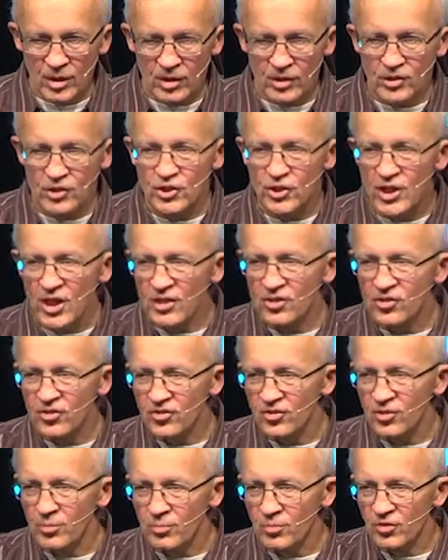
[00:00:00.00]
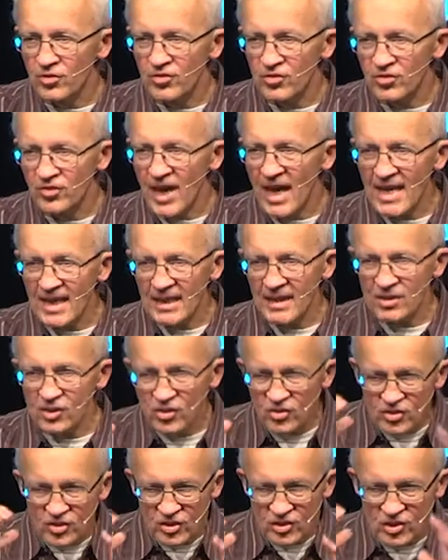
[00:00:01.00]
just subside,
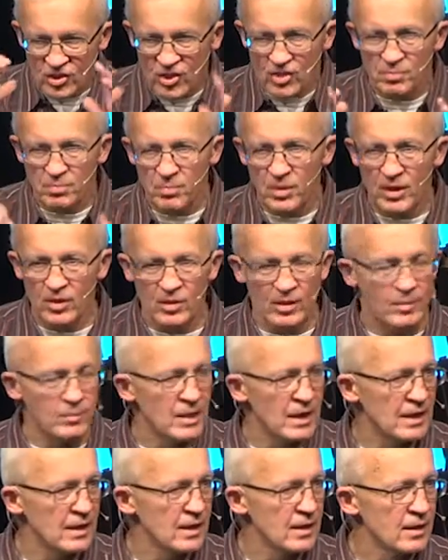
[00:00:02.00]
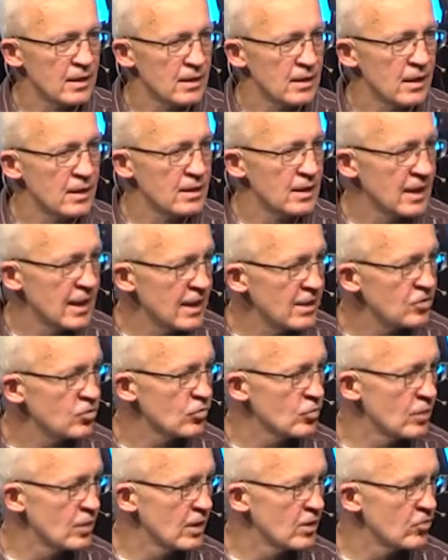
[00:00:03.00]
just barely making it? And the
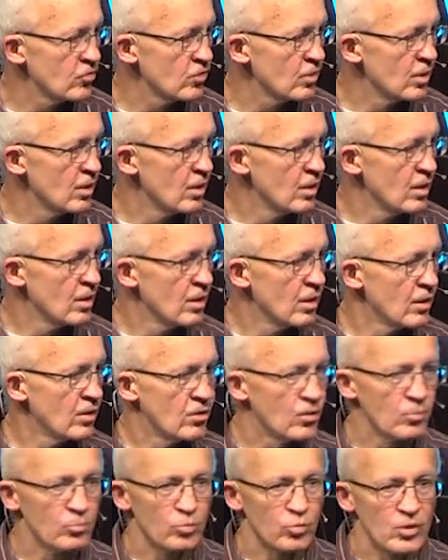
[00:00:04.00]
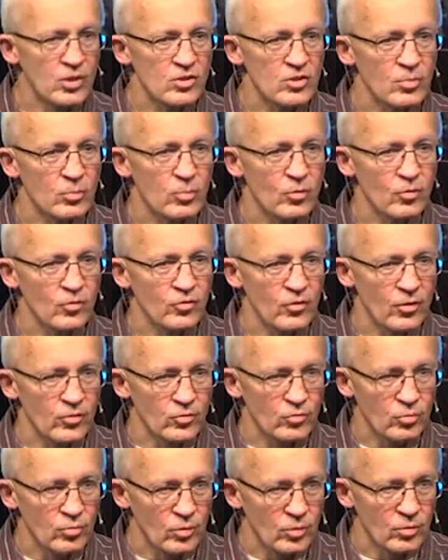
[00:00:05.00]
answer is, the principles are
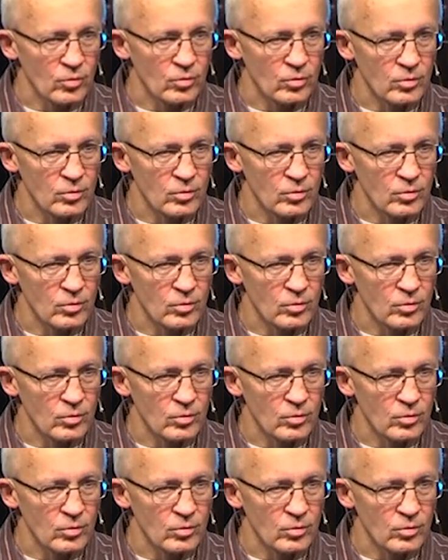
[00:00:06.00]
true.